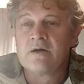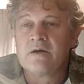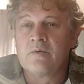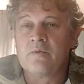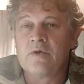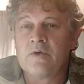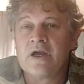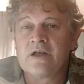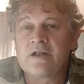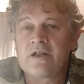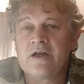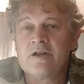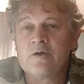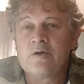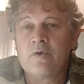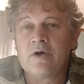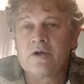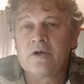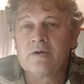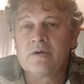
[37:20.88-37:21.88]
we had
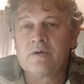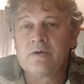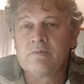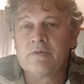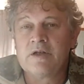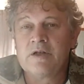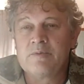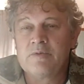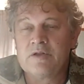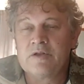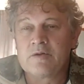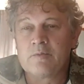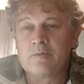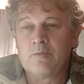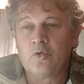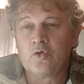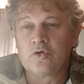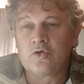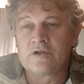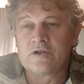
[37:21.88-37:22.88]
81 millimeter
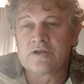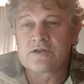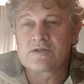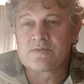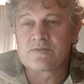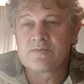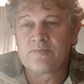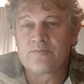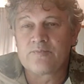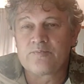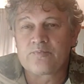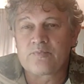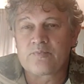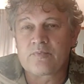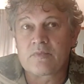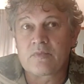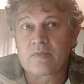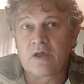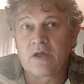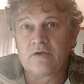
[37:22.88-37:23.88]
mortars.
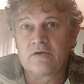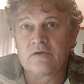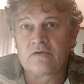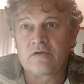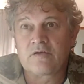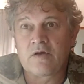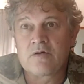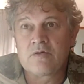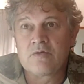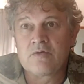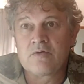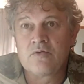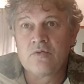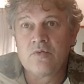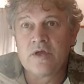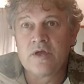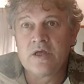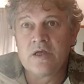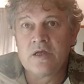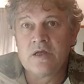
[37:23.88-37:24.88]
So
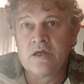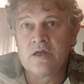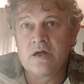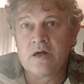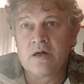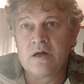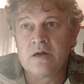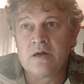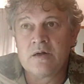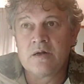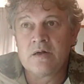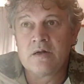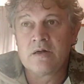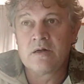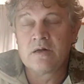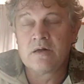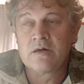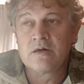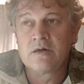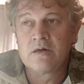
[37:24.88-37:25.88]
we uh,
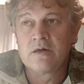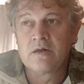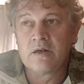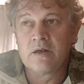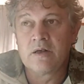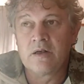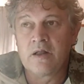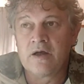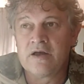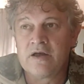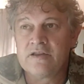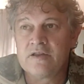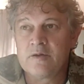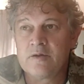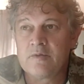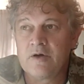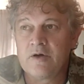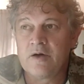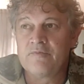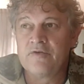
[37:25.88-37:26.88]
lined
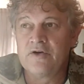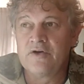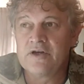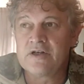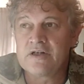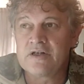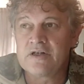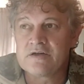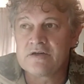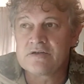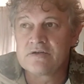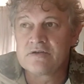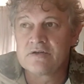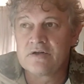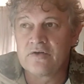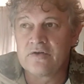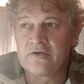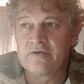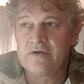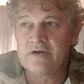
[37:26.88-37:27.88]
them up very close to
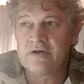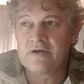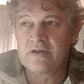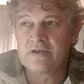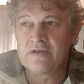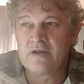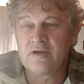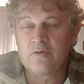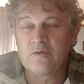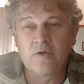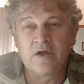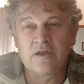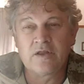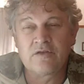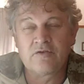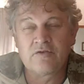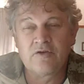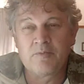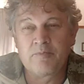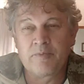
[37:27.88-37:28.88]
the river. I think we had
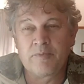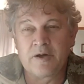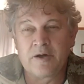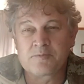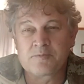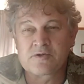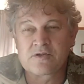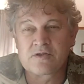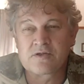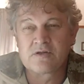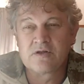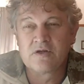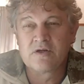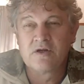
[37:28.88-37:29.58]
three pipes.